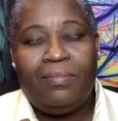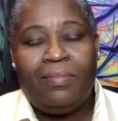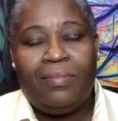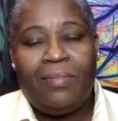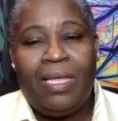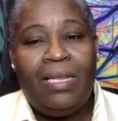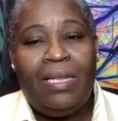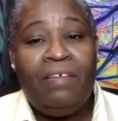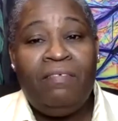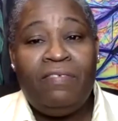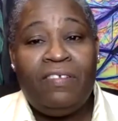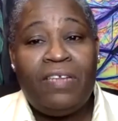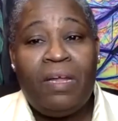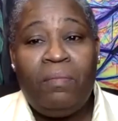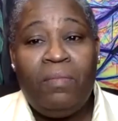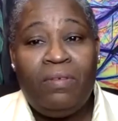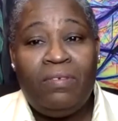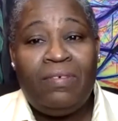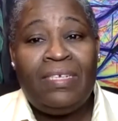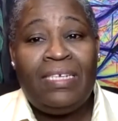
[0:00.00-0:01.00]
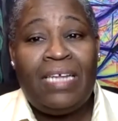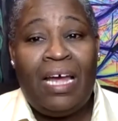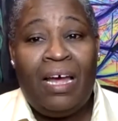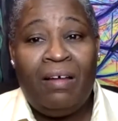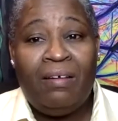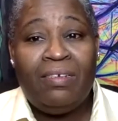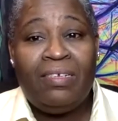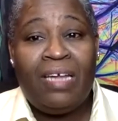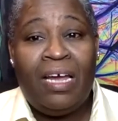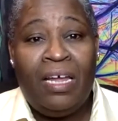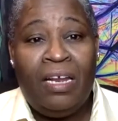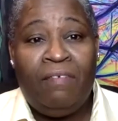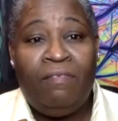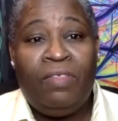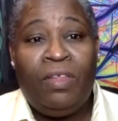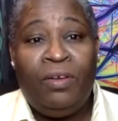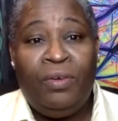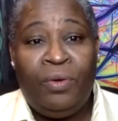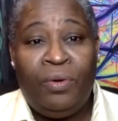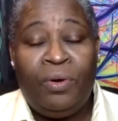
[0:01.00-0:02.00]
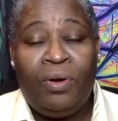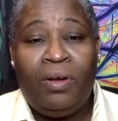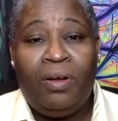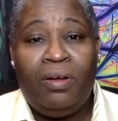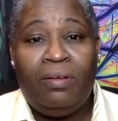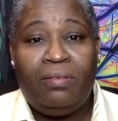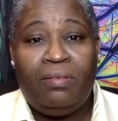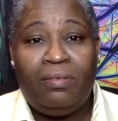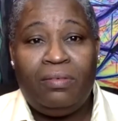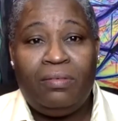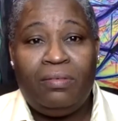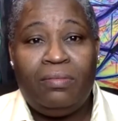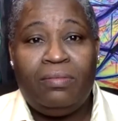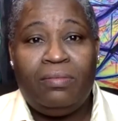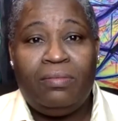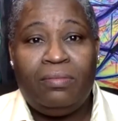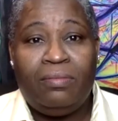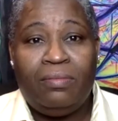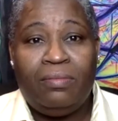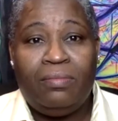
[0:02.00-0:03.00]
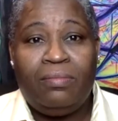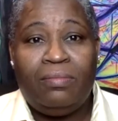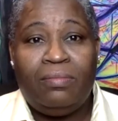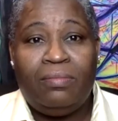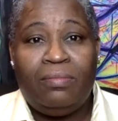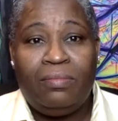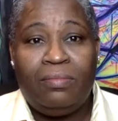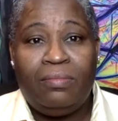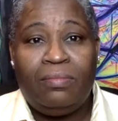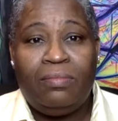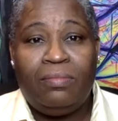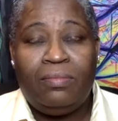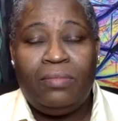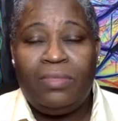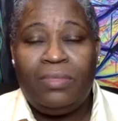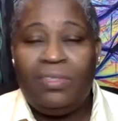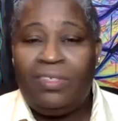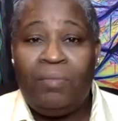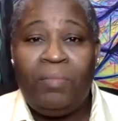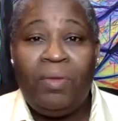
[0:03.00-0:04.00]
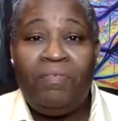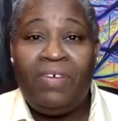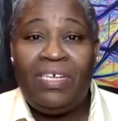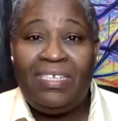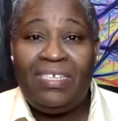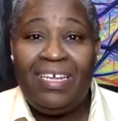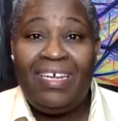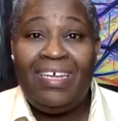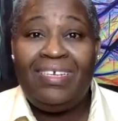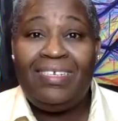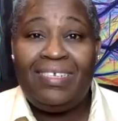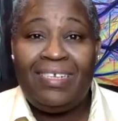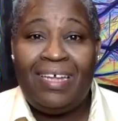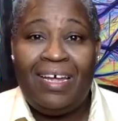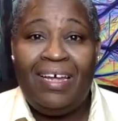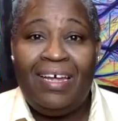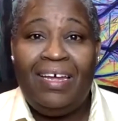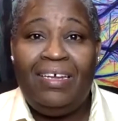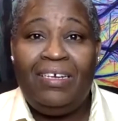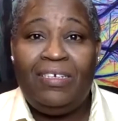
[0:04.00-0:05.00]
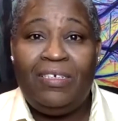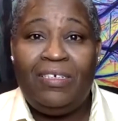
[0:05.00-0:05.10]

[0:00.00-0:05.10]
it leaves some of us outside of the door, some of us inside.